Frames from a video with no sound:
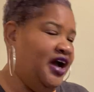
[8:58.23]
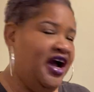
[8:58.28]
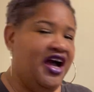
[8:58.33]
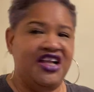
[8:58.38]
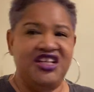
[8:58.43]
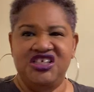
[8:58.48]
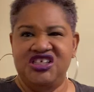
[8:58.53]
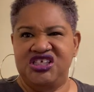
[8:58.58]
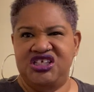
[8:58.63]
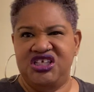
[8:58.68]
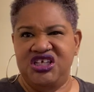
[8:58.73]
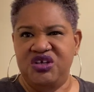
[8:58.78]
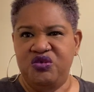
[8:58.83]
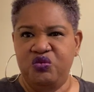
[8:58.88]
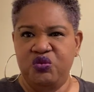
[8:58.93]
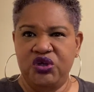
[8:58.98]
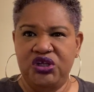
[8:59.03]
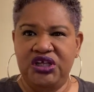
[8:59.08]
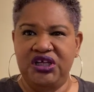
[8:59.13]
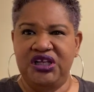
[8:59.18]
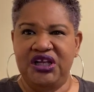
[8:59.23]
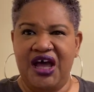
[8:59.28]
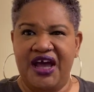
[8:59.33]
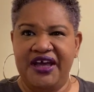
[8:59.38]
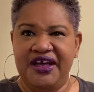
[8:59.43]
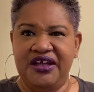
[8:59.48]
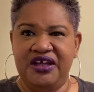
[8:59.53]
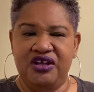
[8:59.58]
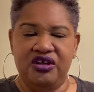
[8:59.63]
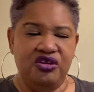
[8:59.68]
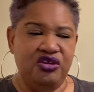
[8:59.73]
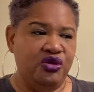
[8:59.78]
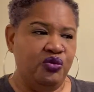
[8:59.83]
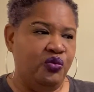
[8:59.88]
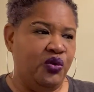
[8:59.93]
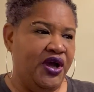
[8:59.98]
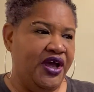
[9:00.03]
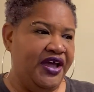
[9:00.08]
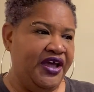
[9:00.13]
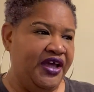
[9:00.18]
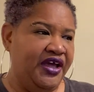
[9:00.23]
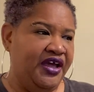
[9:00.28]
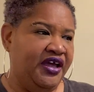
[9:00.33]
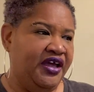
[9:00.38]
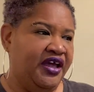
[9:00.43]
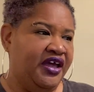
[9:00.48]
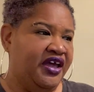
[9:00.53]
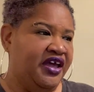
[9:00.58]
I just didn't really like the way